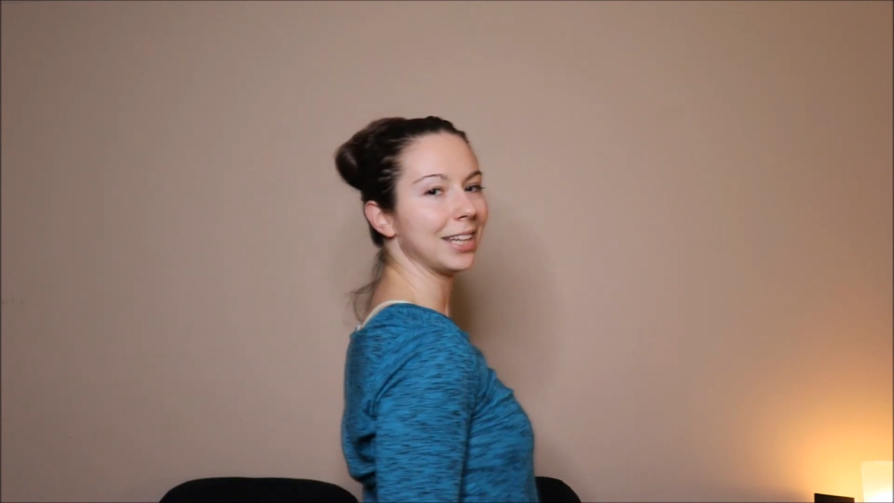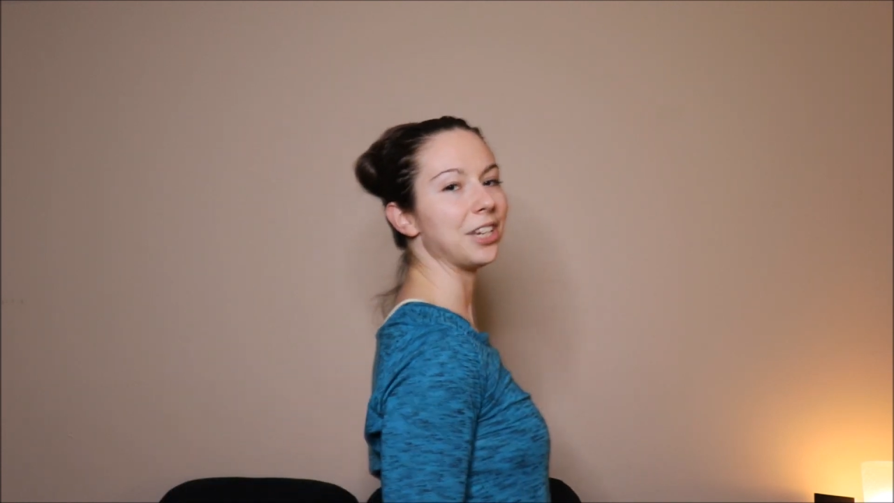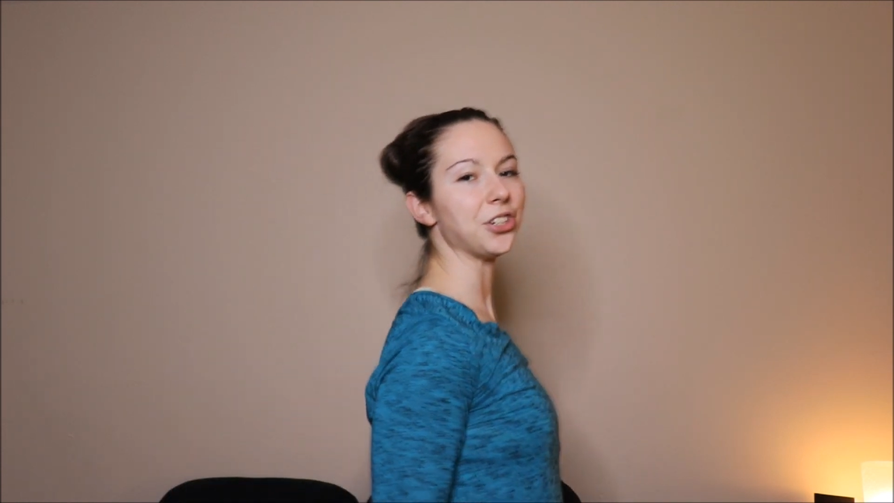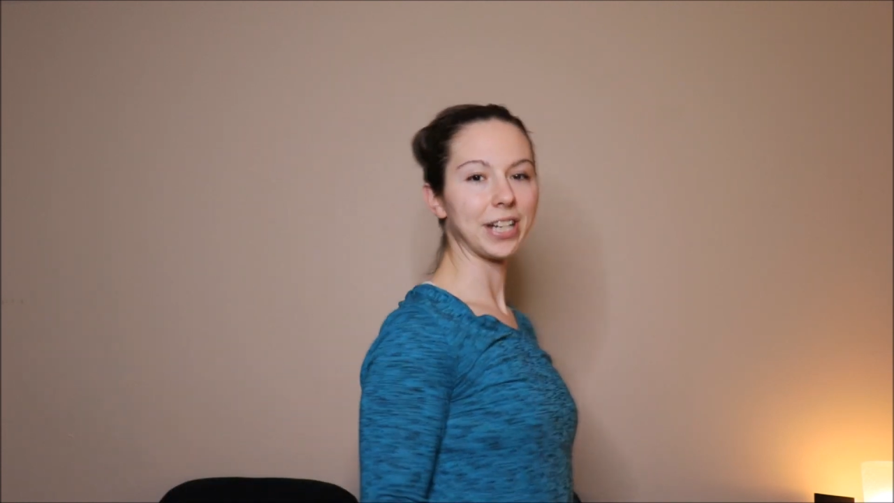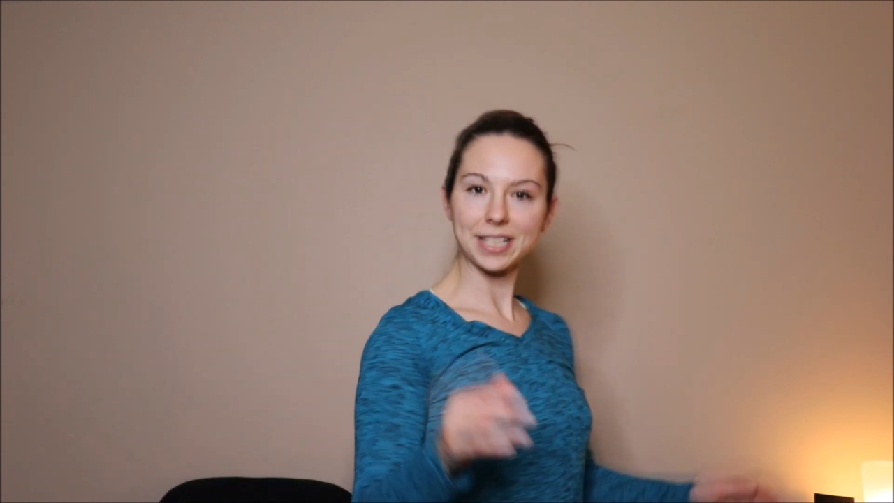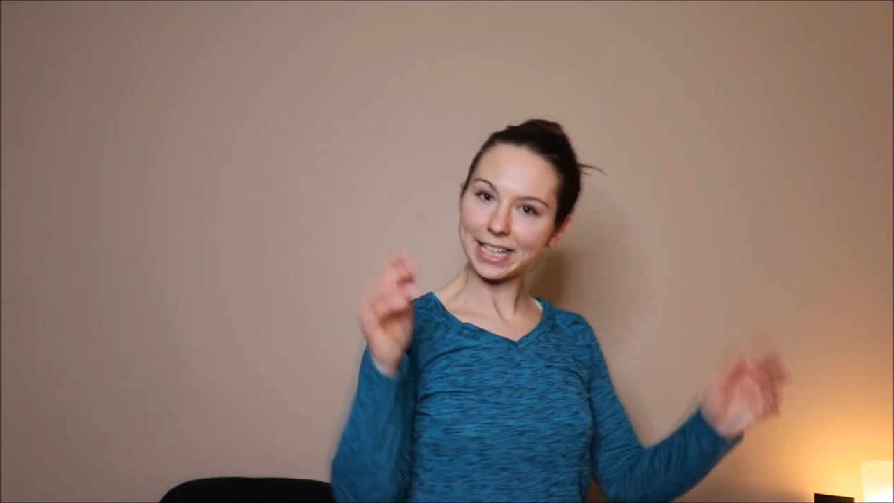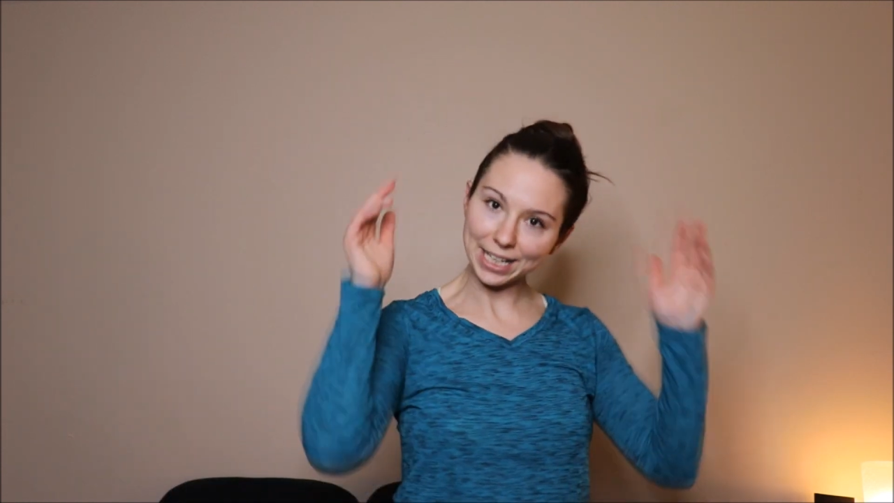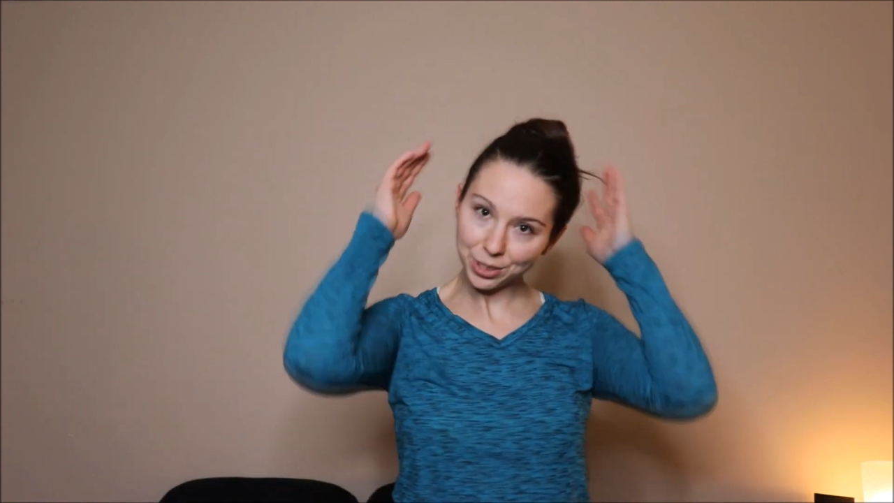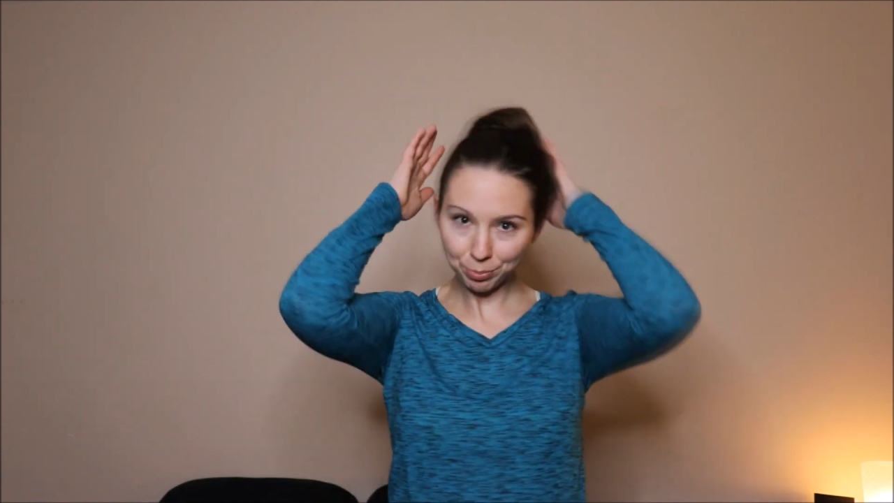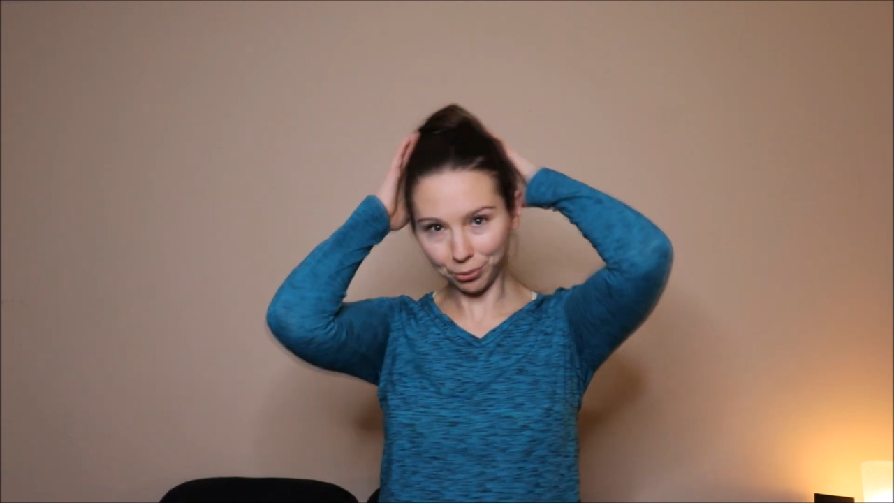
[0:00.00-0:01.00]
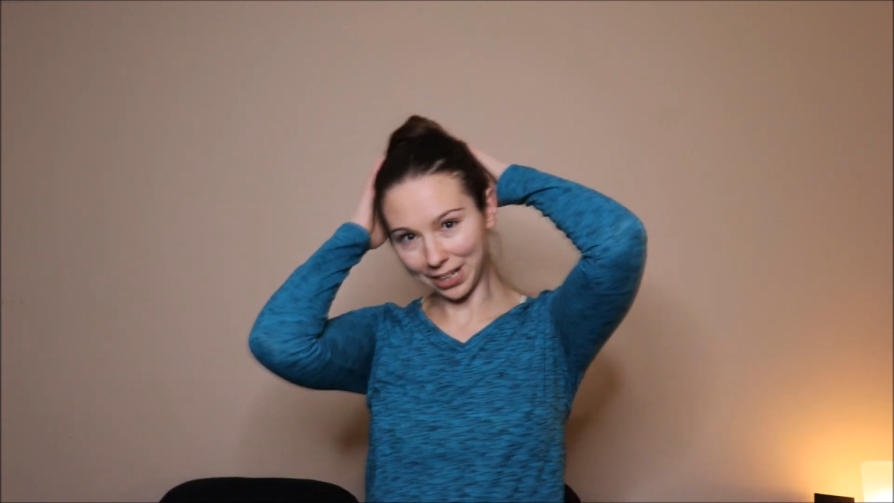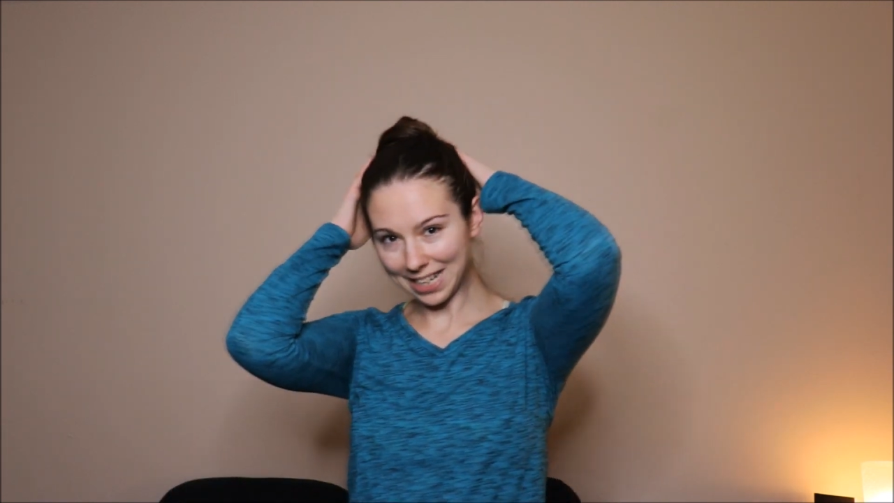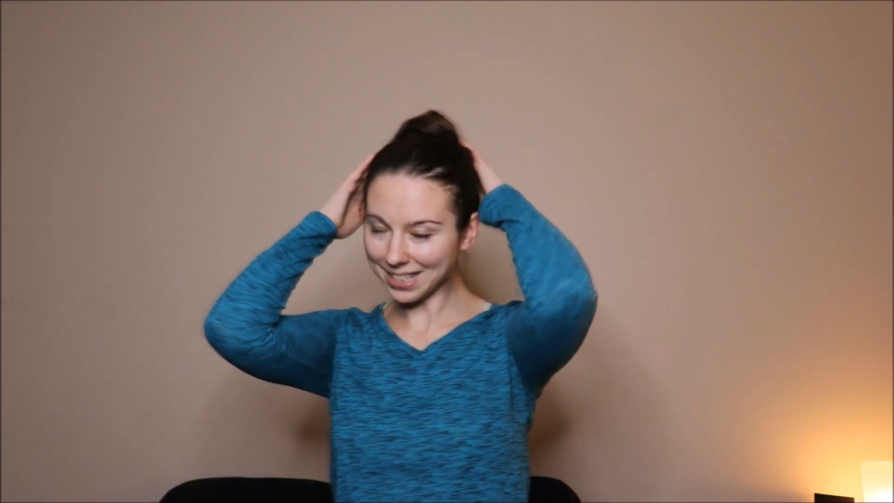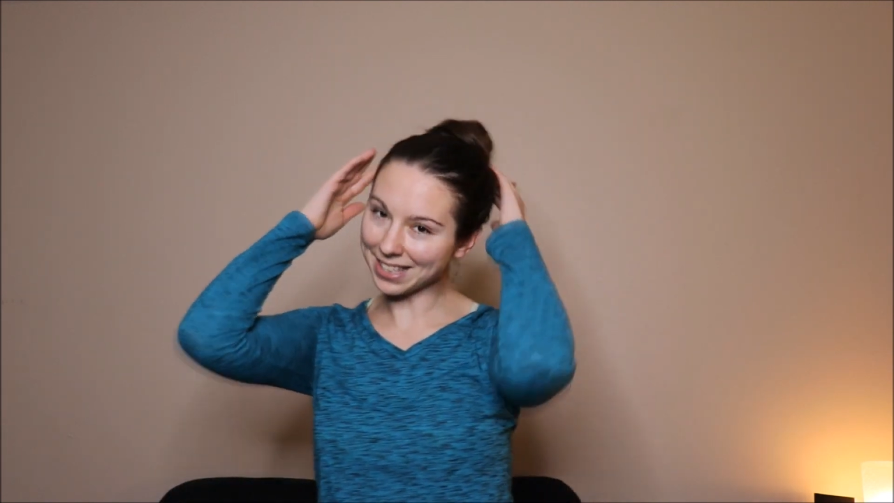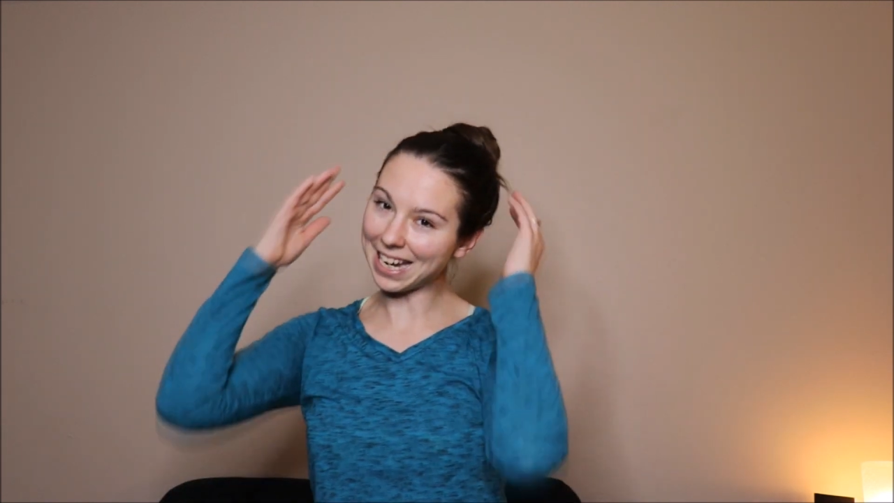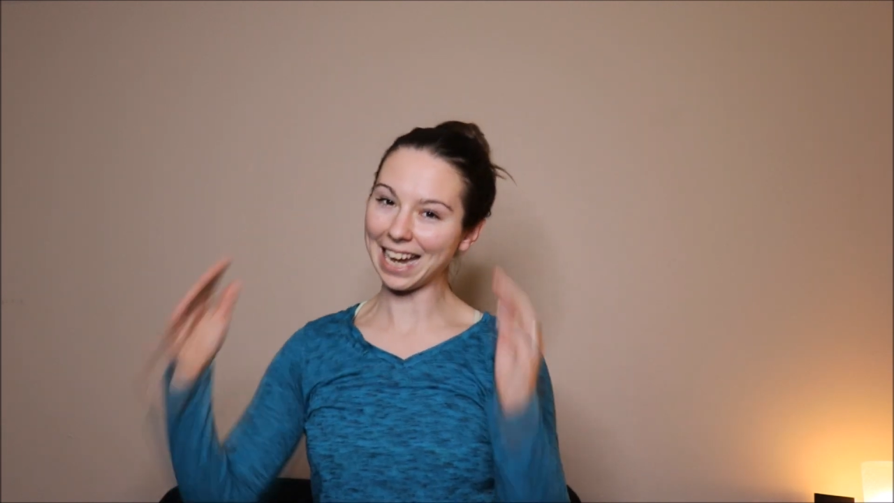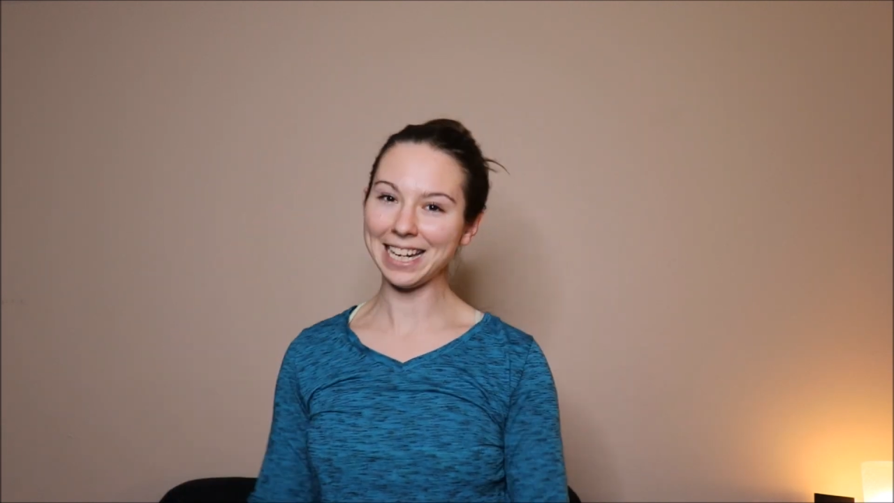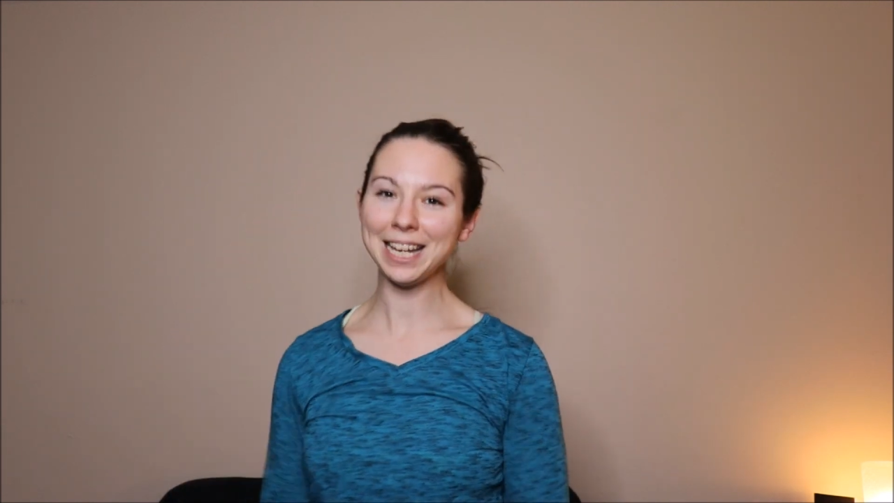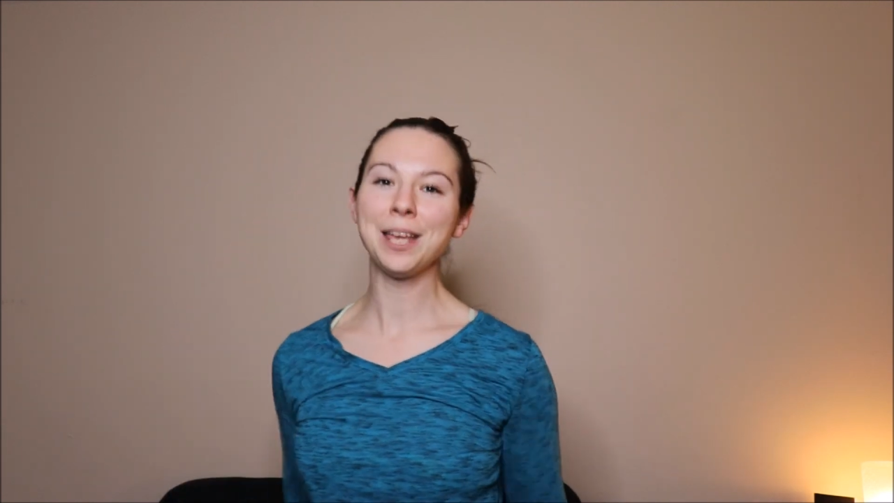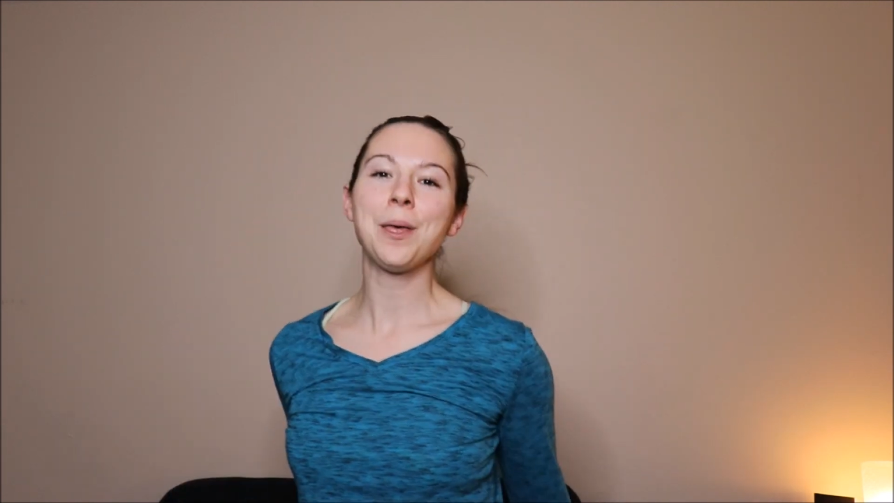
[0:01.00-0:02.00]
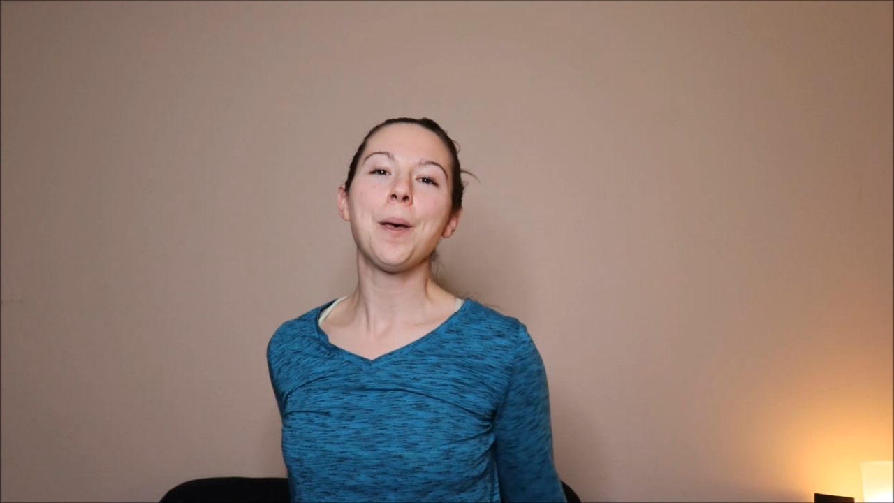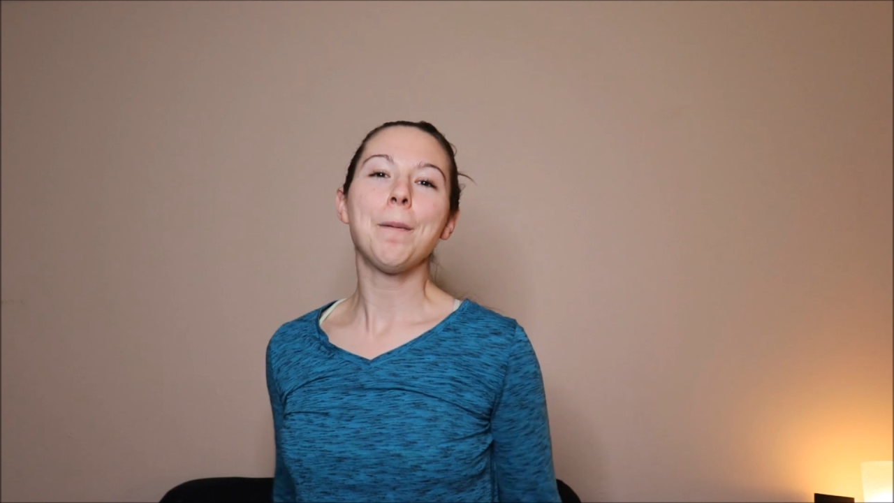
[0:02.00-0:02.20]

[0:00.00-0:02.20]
As you can see, it's pretty steady,